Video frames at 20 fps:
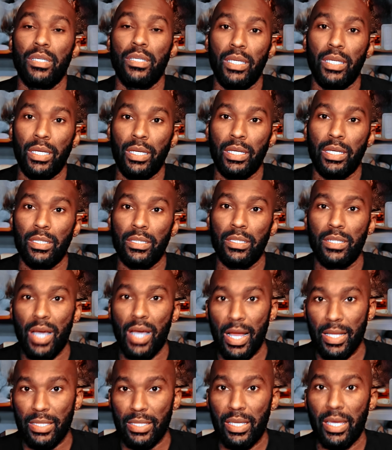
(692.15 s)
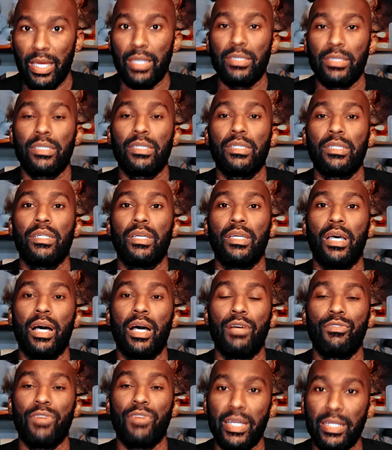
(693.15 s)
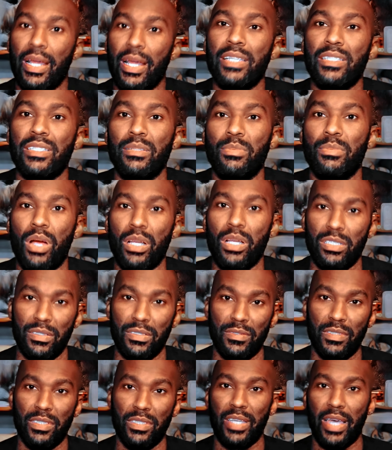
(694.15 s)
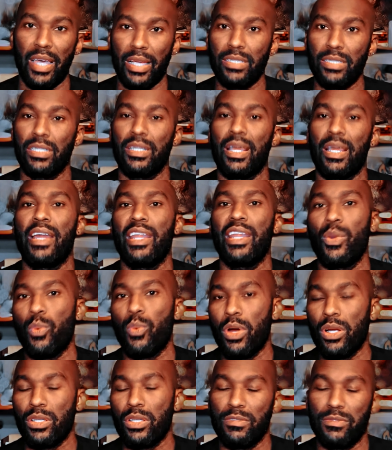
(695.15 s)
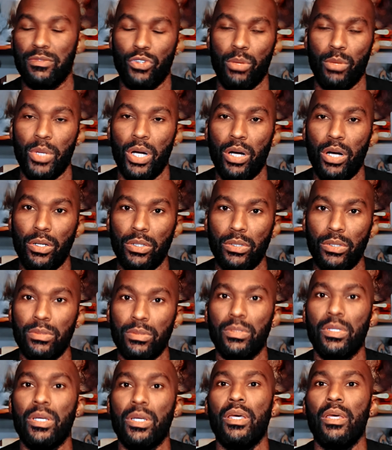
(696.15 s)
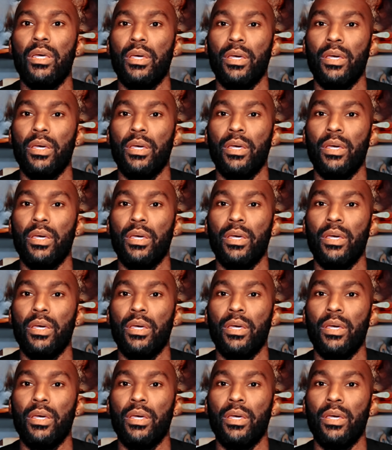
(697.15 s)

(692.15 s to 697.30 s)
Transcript: in context, recognizing the parts of the text and how they work to form a whole,